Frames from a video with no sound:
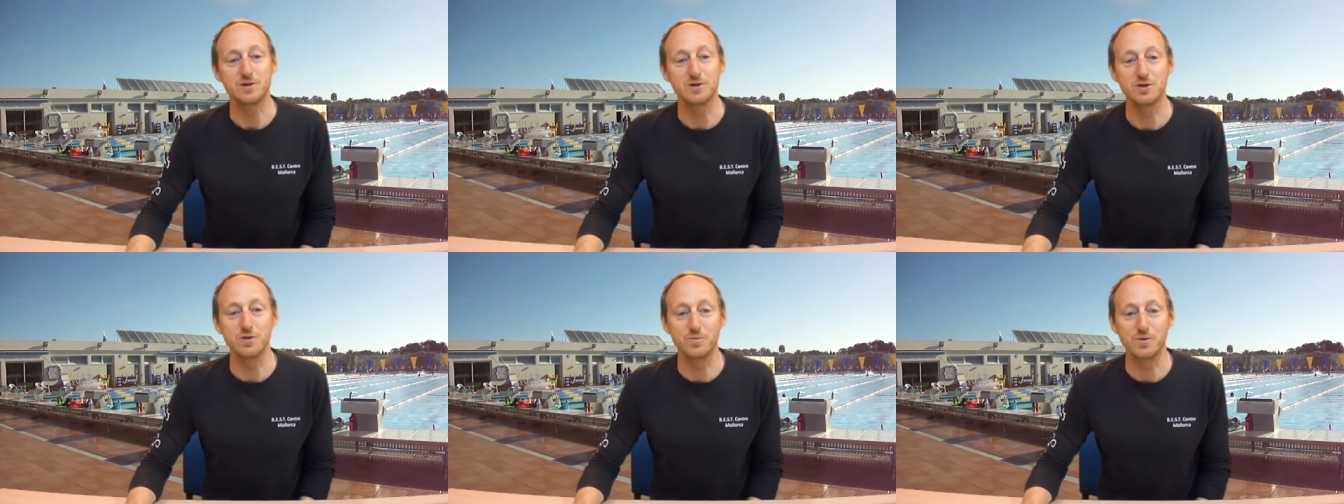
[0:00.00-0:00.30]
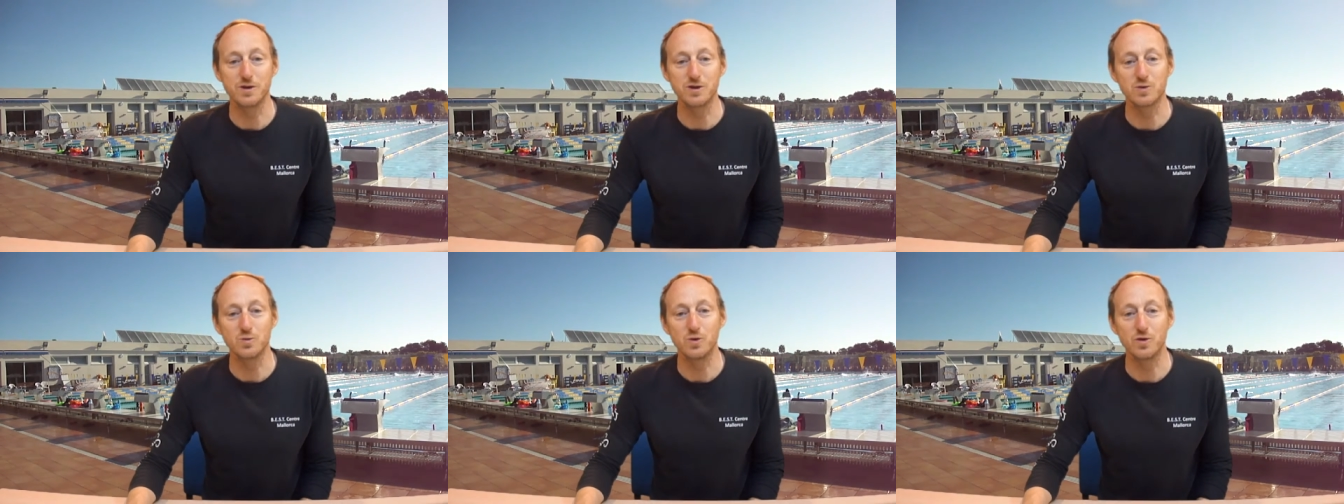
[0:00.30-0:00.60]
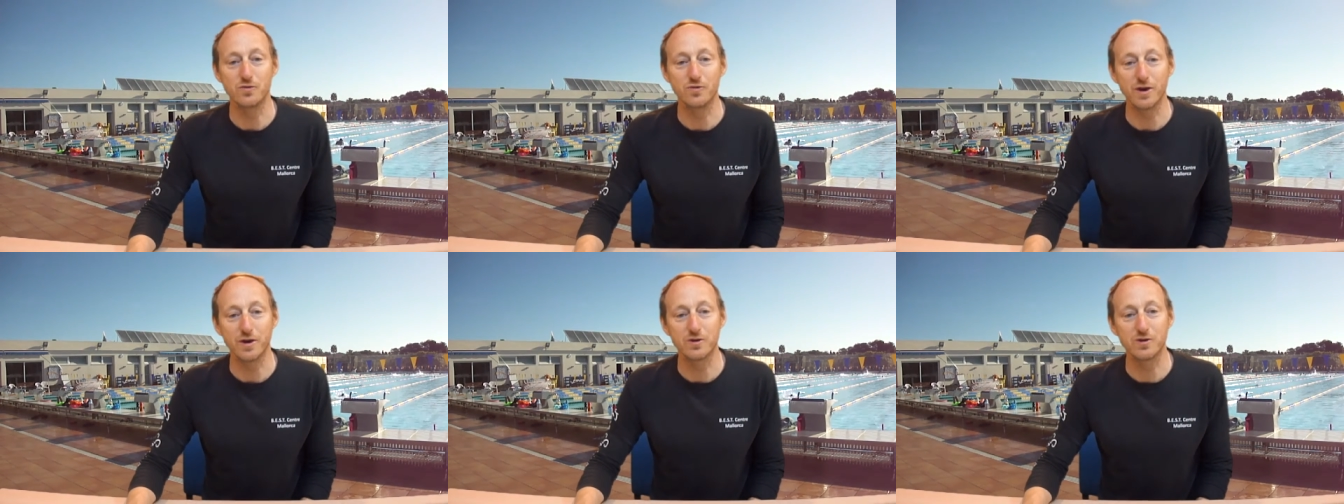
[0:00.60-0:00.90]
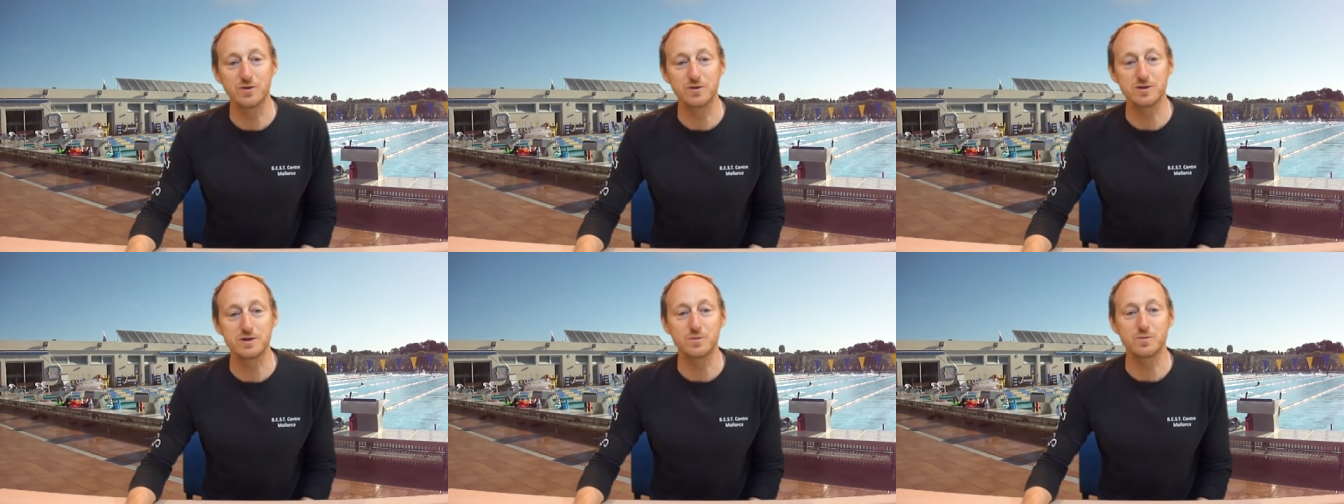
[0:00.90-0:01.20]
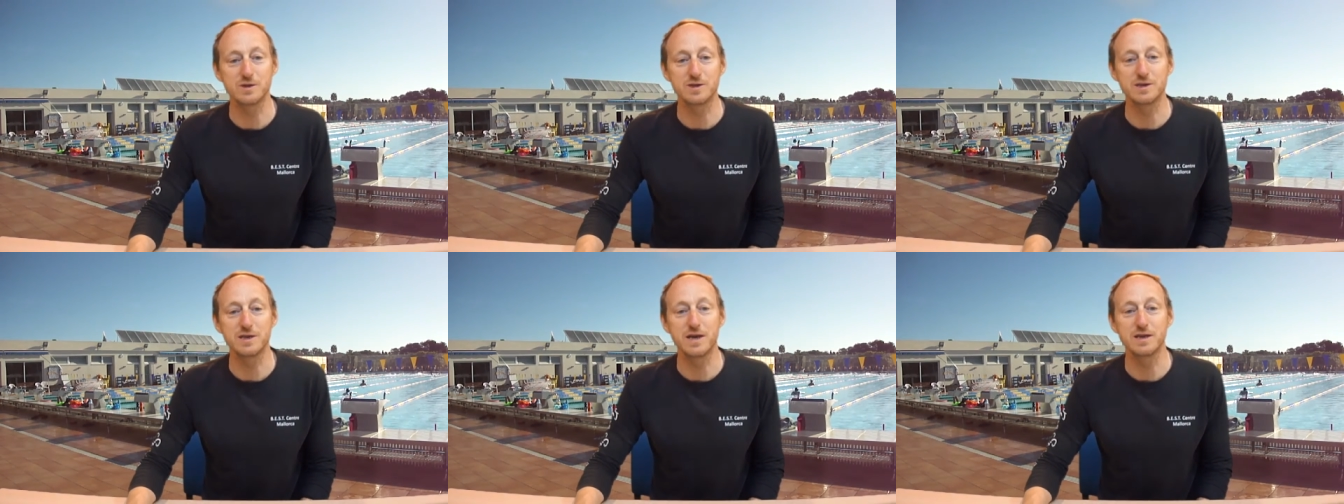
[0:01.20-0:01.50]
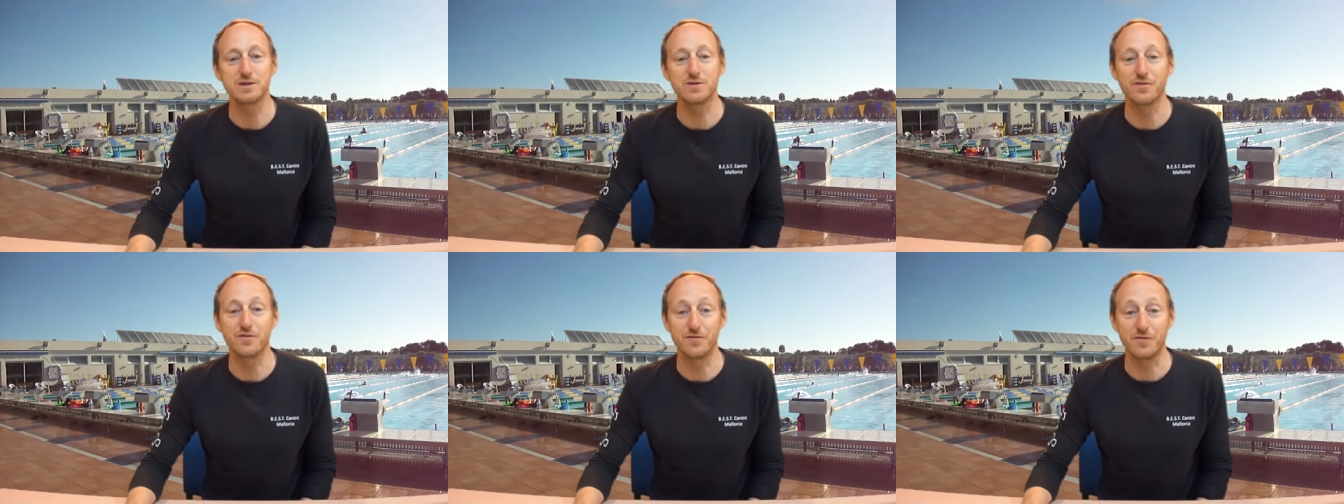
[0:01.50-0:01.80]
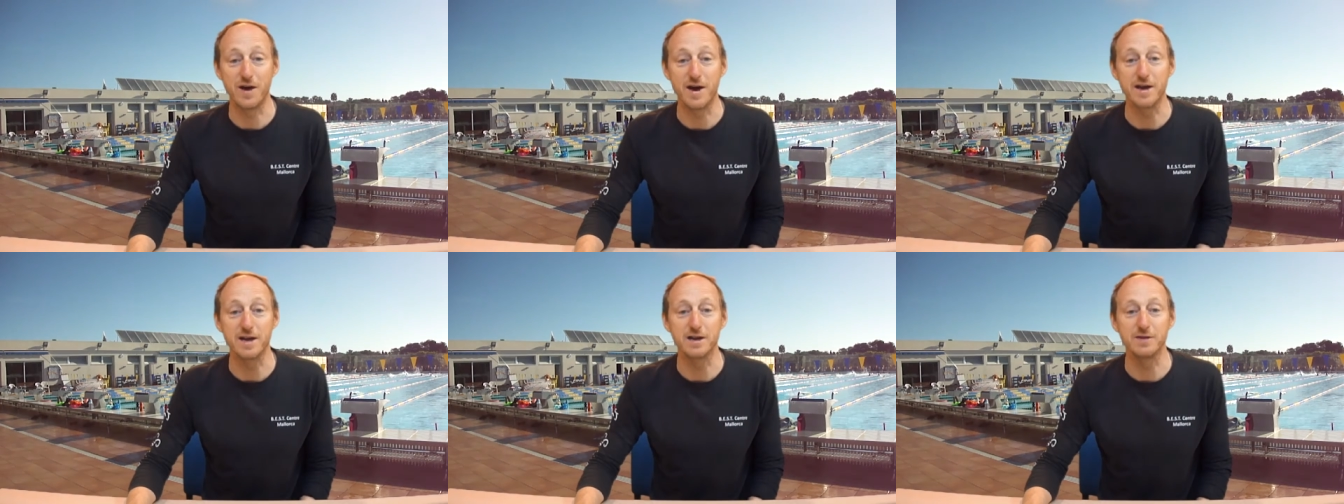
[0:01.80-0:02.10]
two British world records that were set have
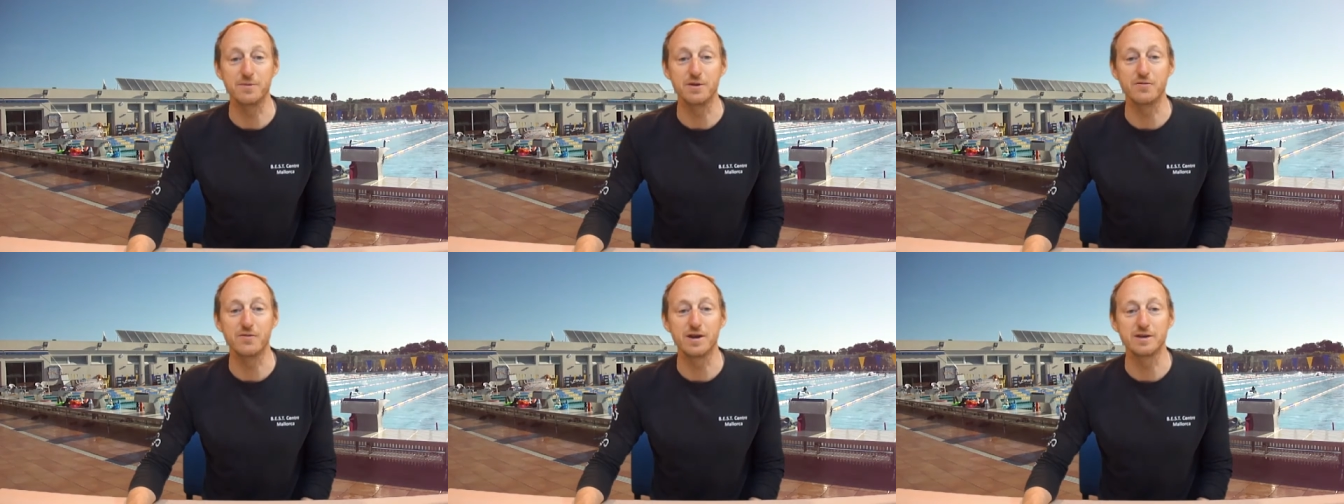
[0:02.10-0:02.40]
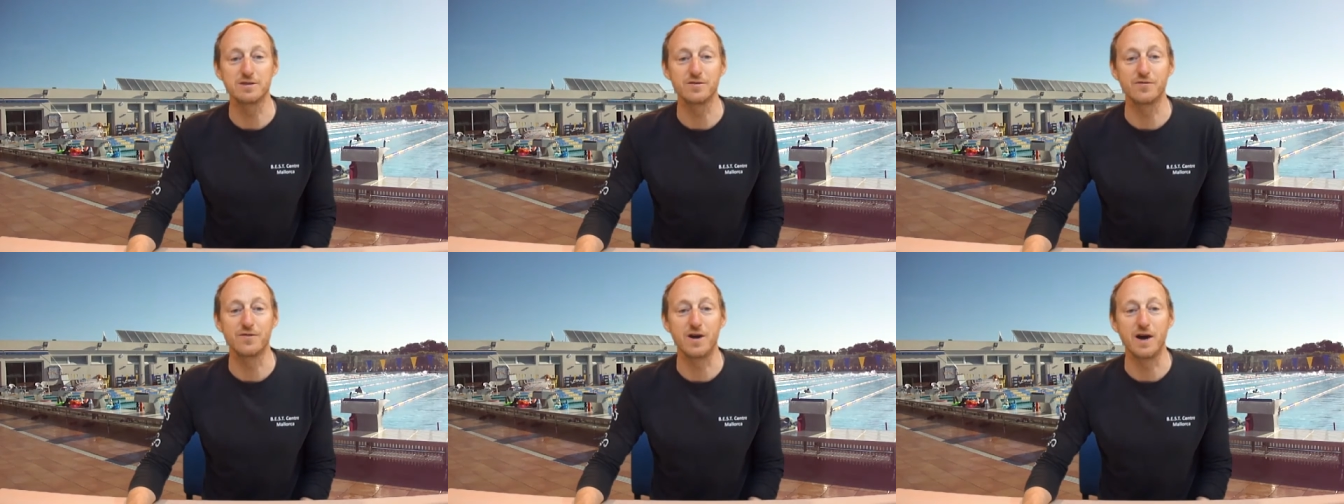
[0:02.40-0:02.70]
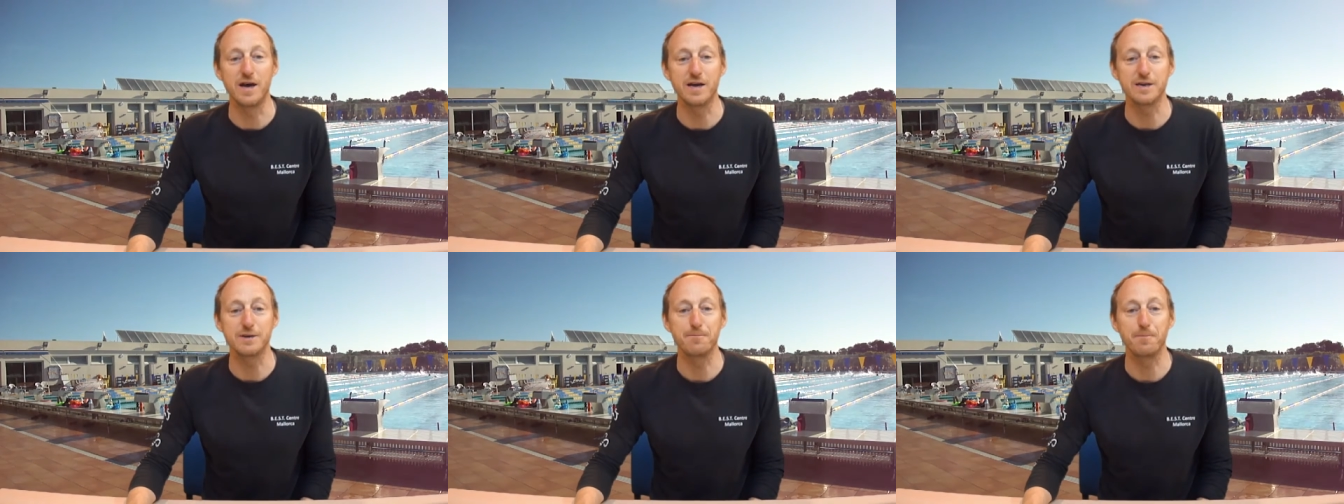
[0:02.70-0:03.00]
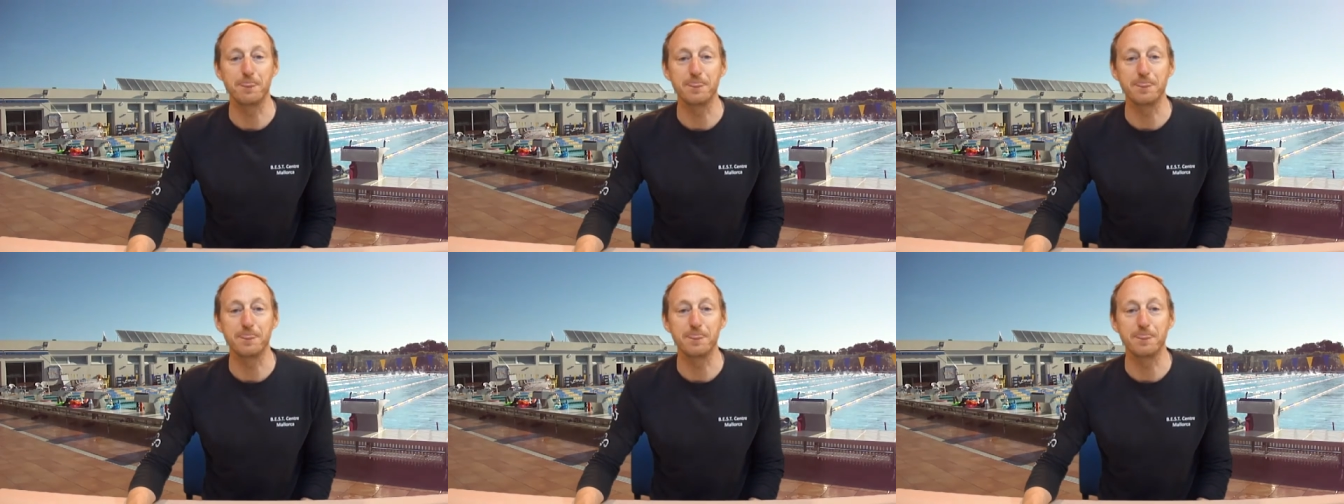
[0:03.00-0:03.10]
finally been ratified.